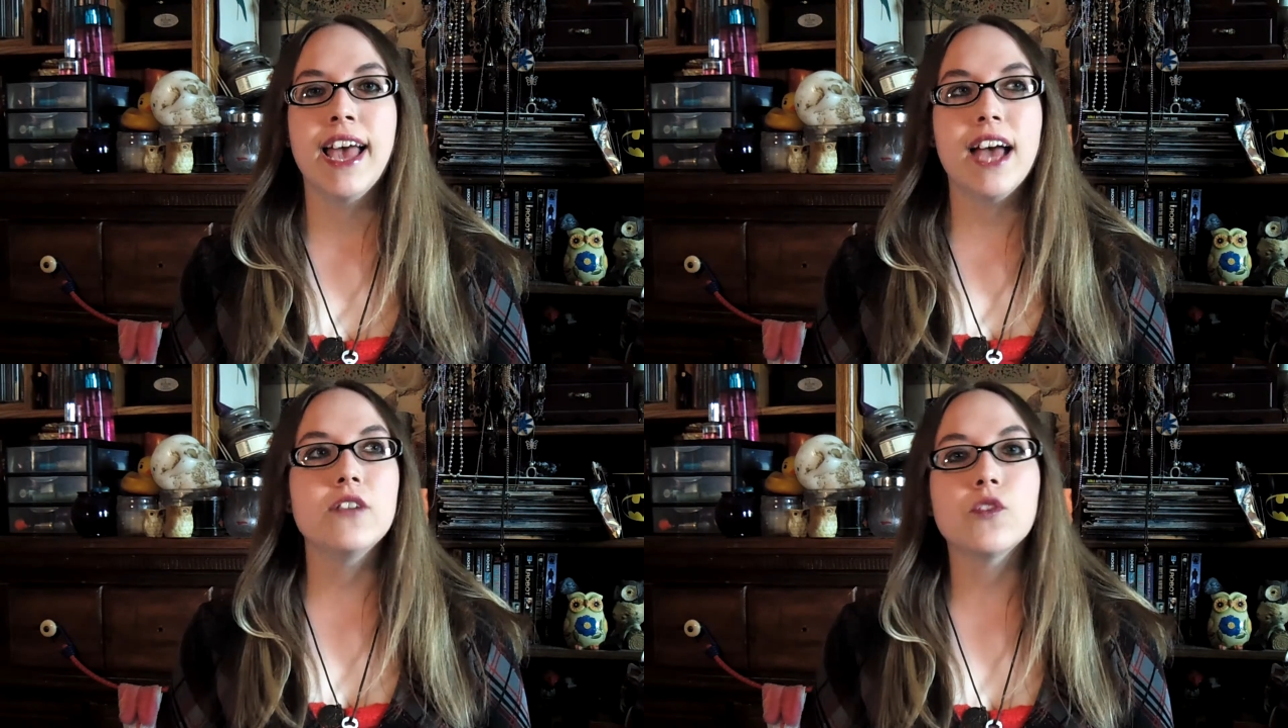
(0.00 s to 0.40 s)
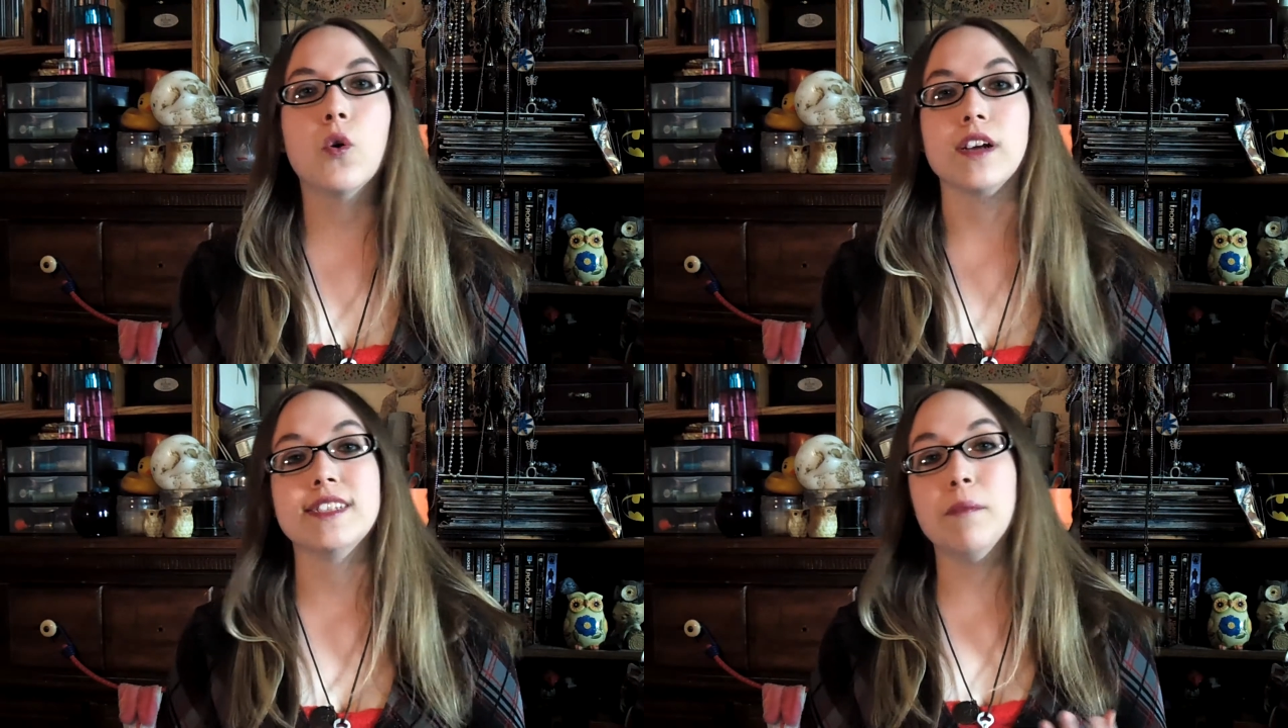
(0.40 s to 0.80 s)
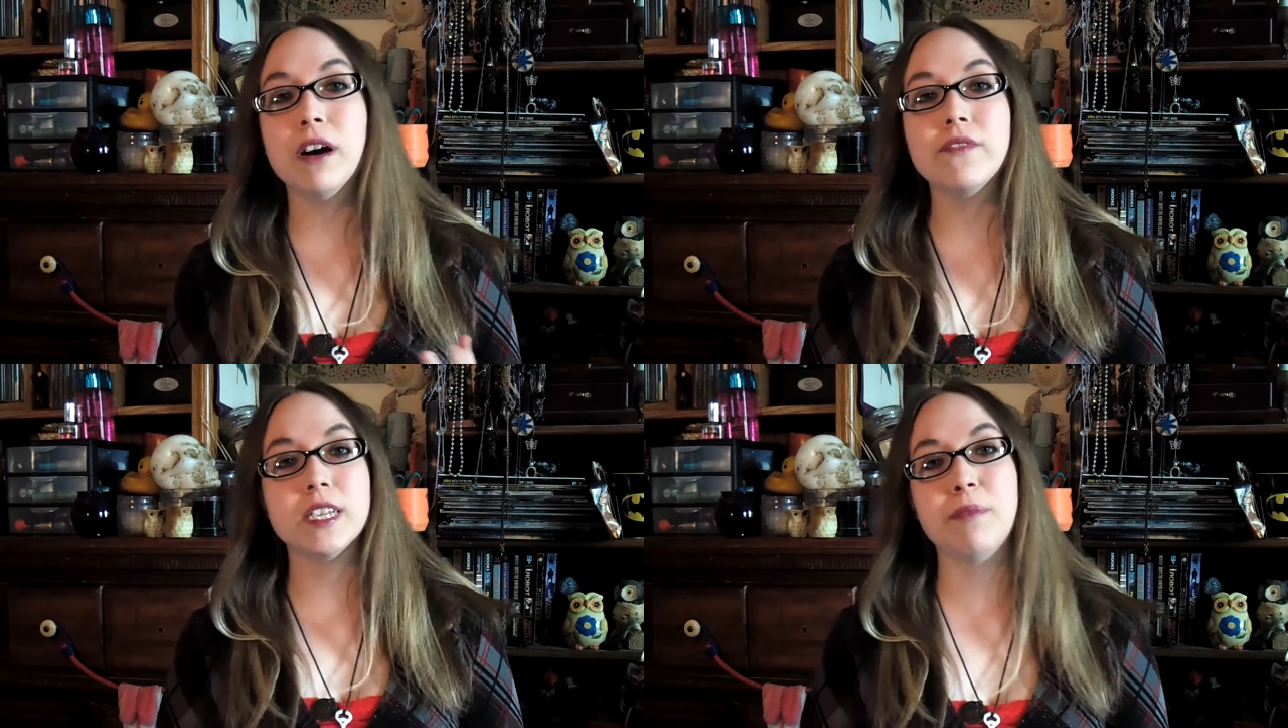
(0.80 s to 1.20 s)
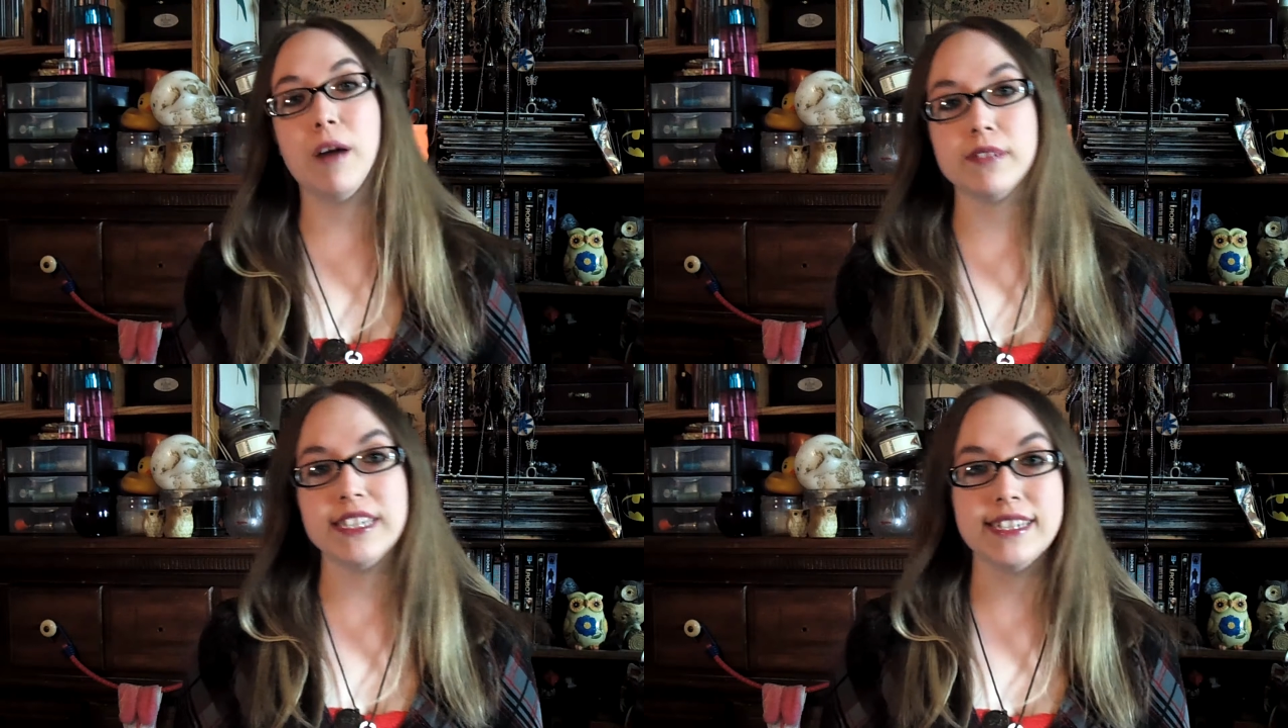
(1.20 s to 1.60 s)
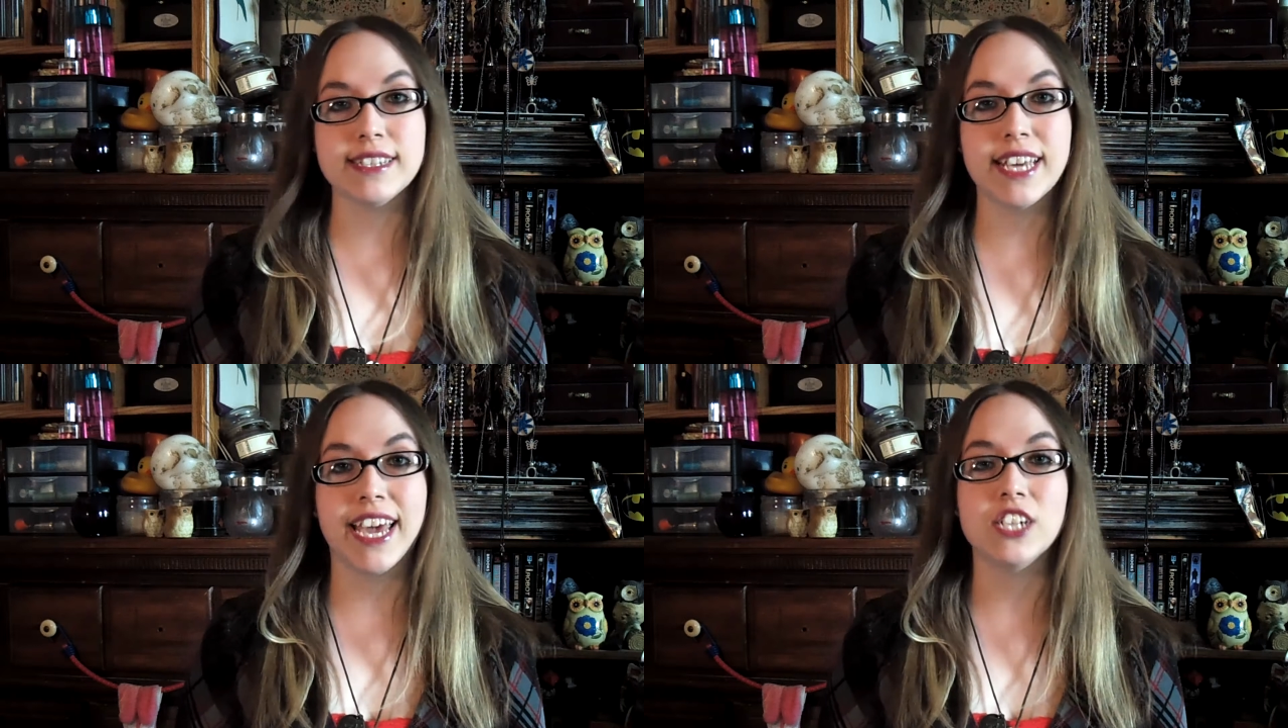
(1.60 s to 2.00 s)
And of course, above this Pomeranian's
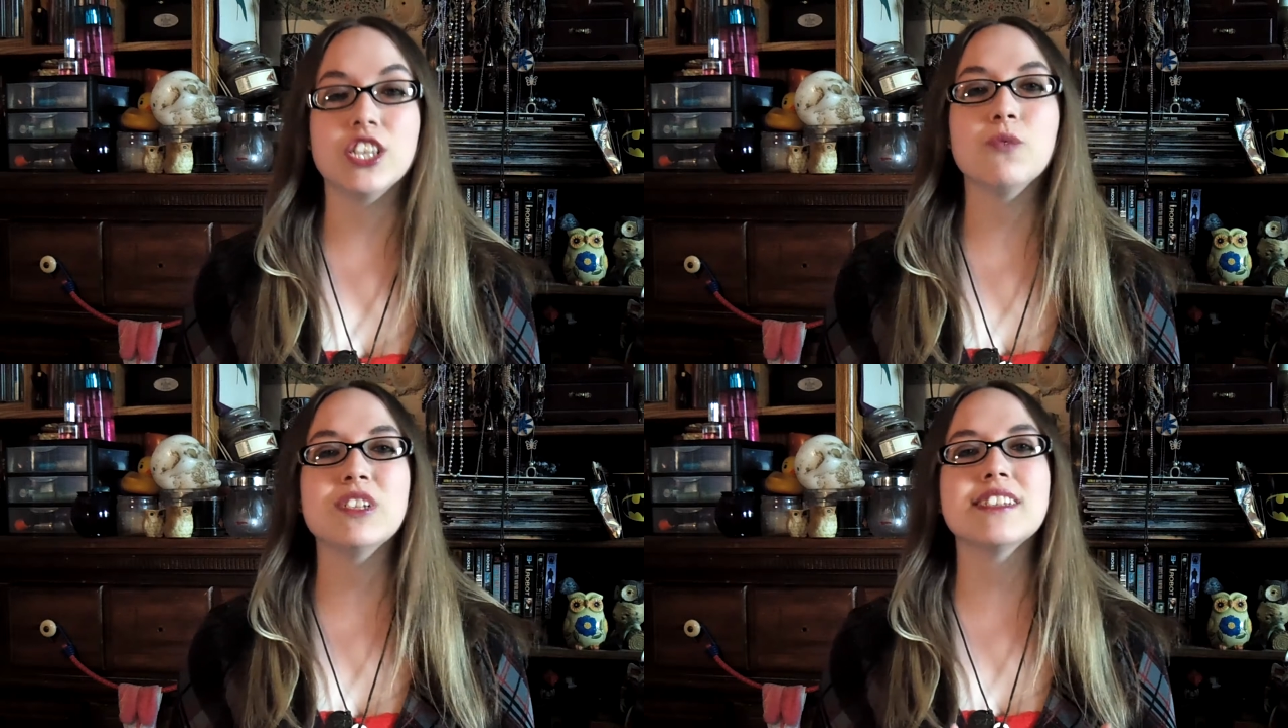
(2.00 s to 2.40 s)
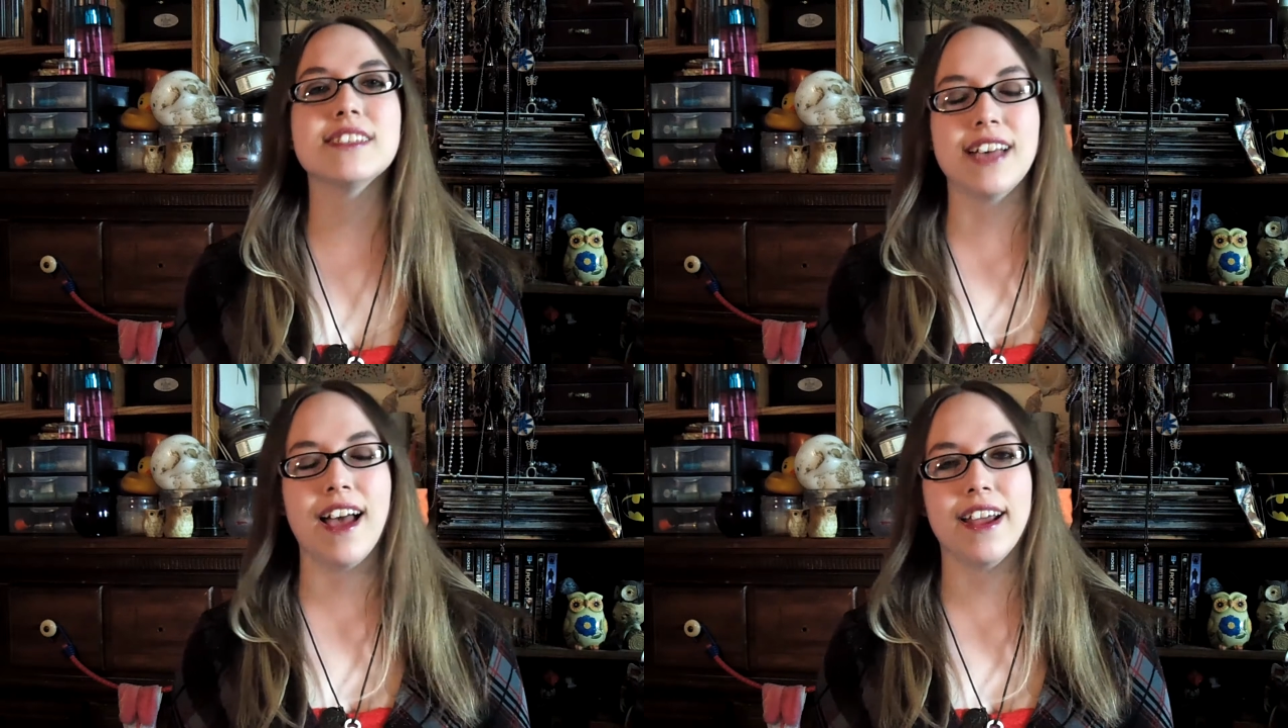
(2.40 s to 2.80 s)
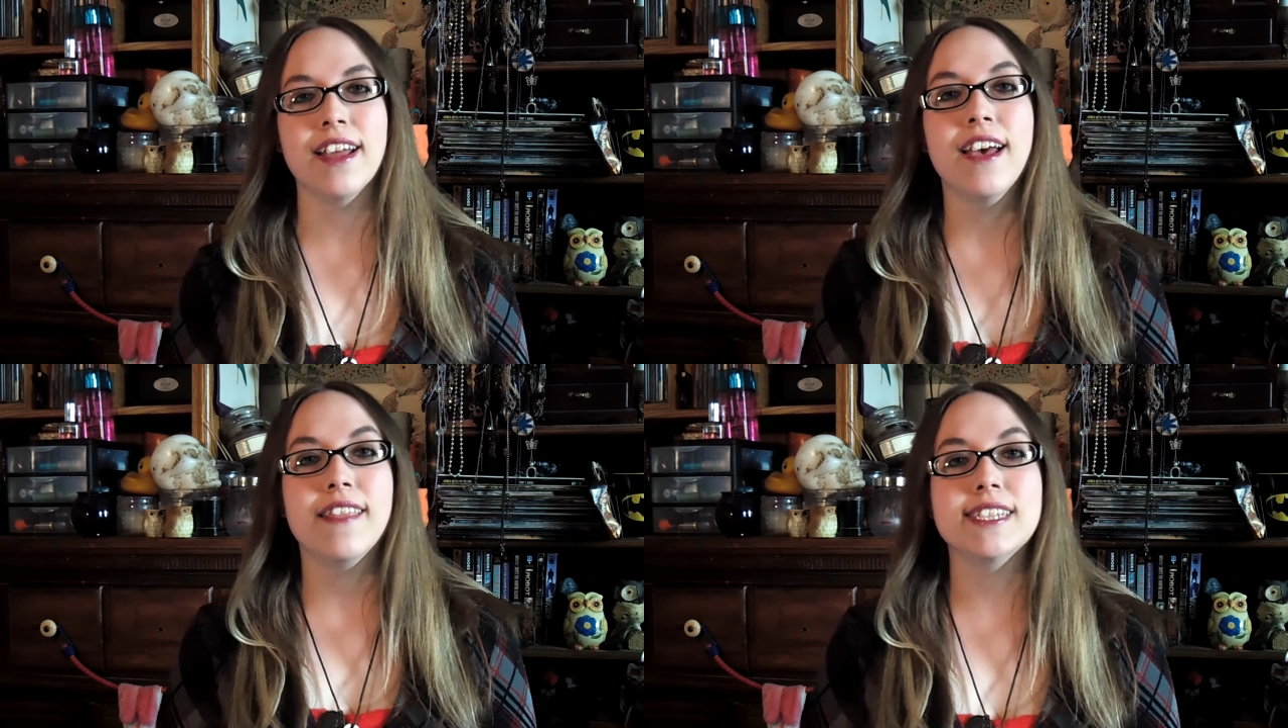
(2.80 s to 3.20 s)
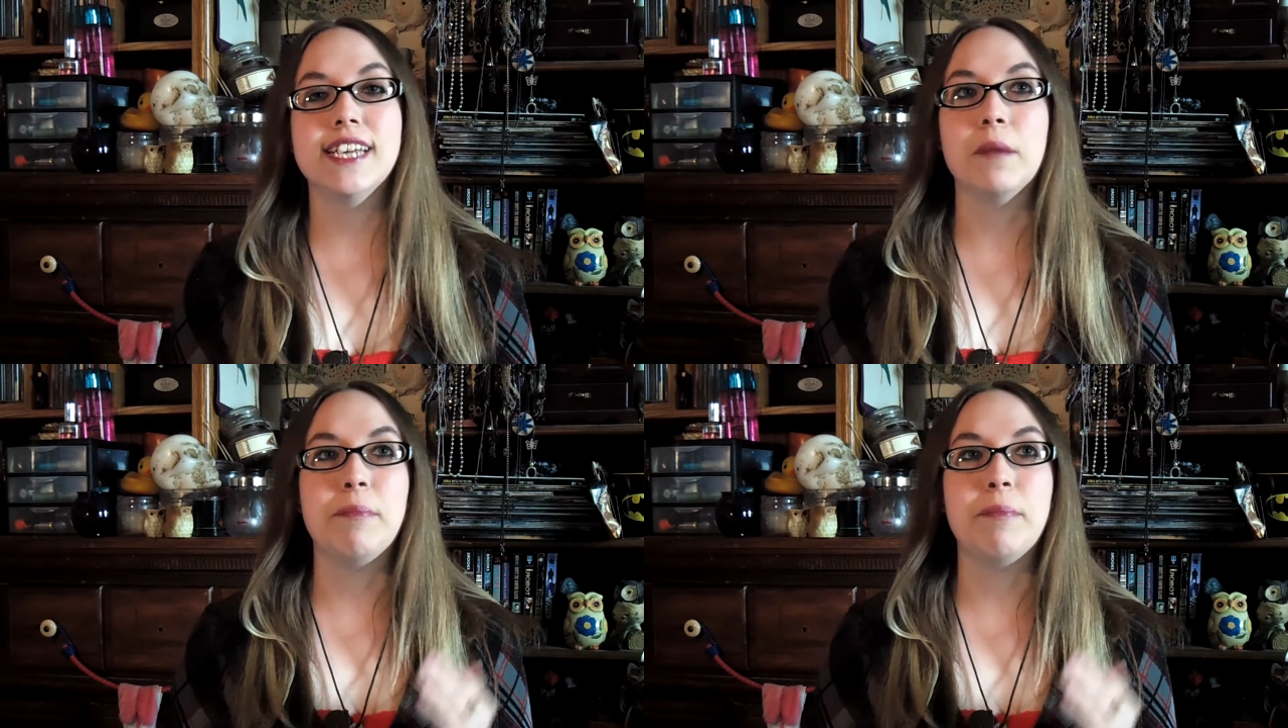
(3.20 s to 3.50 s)
cage, there was a sign that said,